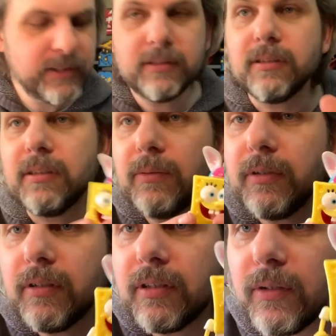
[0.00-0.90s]
All
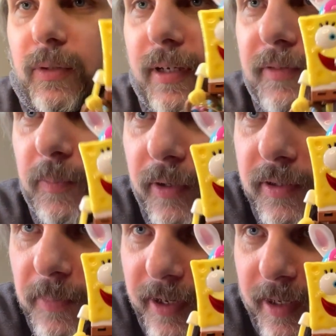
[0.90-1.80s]
right, here we have
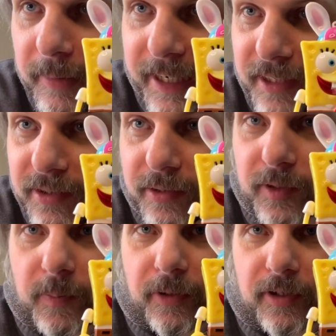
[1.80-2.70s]
SpongeBob, Easter
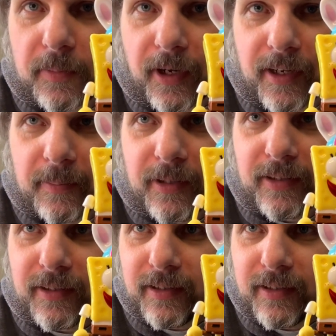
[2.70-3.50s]
SpongeBob.